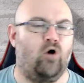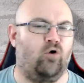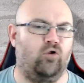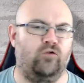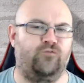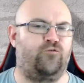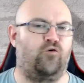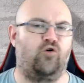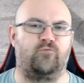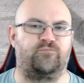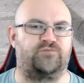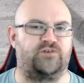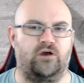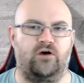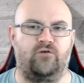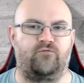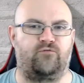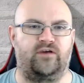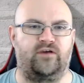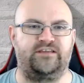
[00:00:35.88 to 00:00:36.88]
All forms
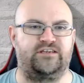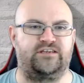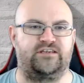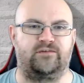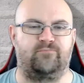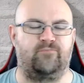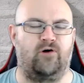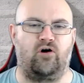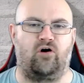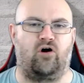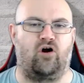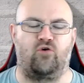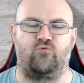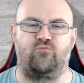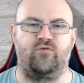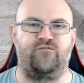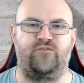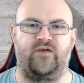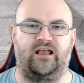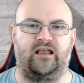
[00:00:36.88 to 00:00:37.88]
of racism are
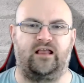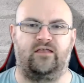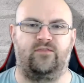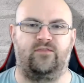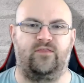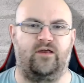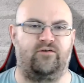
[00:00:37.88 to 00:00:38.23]
horrific.